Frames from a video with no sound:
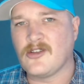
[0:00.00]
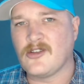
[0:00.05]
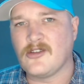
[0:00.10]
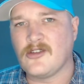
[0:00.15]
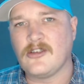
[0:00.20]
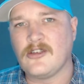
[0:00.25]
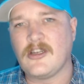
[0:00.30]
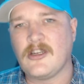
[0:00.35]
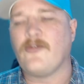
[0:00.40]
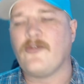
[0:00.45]

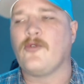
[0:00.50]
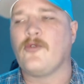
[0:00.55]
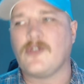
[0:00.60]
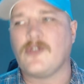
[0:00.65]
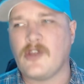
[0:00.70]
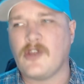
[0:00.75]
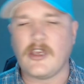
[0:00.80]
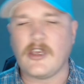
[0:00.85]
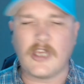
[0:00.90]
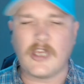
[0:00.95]
and everyone was
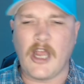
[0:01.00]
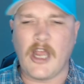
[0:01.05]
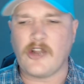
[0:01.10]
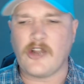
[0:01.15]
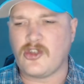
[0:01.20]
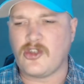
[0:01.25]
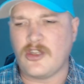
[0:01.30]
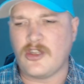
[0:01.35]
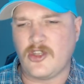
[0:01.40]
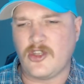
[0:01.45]
like, catch
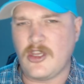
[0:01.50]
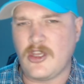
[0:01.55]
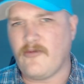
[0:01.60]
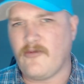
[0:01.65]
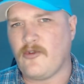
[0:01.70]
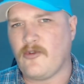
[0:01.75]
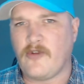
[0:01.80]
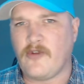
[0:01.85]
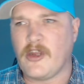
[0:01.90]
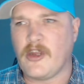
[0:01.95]
this evil
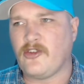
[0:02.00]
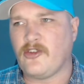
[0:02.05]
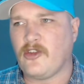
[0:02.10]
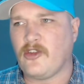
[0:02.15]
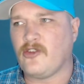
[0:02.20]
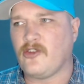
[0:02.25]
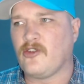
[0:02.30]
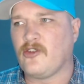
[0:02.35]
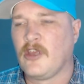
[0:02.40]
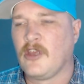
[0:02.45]

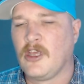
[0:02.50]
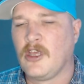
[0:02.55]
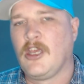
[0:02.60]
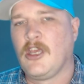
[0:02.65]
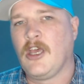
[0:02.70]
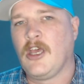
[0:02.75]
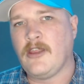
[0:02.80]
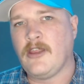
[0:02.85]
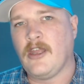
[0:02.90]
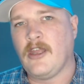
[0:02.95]
racist.
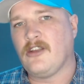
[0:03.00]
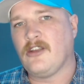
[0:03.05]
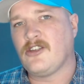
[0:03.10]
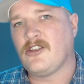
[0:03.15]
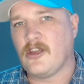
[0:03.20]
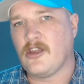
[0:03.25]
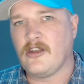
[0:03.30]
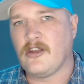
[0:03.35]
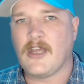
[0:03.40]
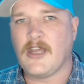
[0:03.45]
And then it
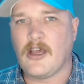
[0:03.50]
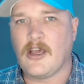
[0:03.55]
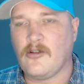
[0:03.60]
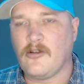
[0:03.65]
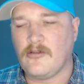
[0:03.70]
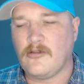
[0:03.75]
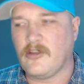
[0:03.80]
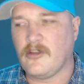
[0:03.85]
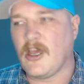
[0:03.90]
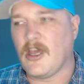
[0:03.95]
turned
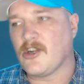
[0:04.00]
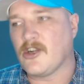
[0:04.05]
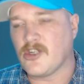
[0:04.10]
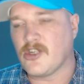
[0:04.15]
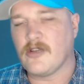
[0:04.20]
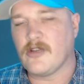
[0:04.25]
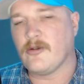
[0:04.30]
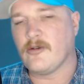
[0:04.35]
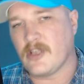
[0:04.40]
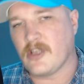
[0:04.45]
out that actually
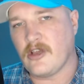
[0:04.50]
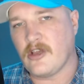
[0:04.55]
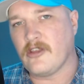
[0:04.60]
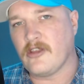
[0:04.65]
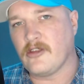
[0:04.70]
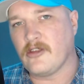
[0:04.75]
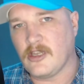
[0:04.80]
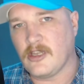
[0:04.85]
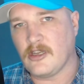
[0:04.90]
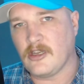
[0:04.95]
it was her
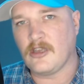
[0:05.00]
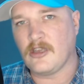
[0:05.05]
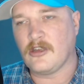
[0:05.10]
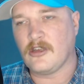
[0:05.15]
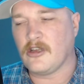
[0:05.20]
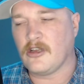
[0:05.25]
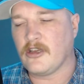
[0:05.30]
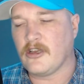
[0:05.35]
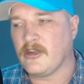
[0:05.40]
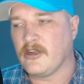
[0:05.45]
that did it, and
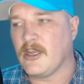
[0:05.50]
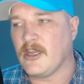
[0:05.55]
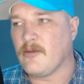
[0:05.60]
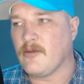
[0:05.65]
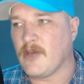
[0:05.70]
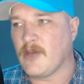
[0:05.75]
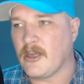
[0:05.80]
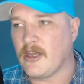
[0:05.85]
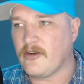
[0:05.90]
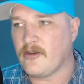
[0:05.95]
like her neighbor
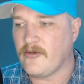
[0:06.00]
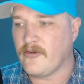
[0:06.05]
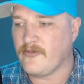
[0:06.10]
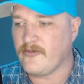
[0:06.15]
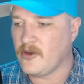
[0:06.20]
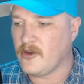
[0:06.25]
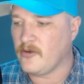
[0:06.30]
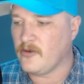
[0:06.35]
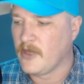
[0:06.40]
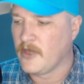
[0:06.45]
had her on
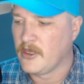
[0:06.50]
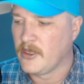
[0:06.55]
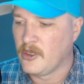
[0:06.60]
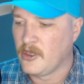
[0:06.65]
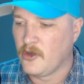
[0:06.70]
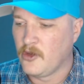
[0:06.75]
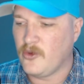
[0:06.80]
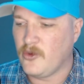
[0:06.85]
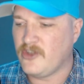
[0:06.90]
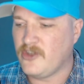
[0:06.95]
film.
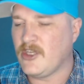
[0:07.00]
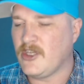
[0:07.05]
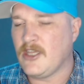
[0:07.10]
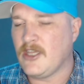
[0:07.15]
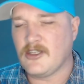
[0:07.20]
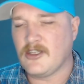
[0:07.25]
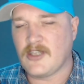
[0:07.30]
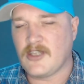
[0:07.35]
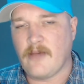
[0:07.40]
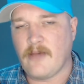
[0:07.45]
We see
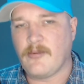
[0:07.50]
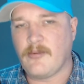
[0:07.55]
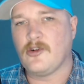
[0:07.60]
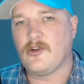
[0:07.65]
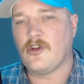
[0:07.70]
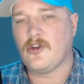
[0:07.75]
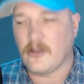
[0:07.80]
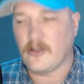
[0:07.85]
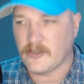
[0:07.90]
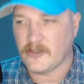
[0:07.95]
this happen
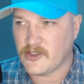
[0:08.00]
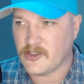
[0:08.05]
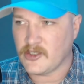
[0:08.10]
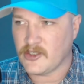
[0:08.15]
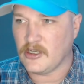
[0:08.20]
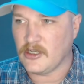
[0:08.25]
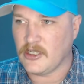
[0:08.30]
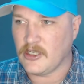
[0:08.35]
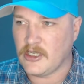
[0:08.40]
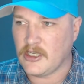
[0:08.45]
constantly,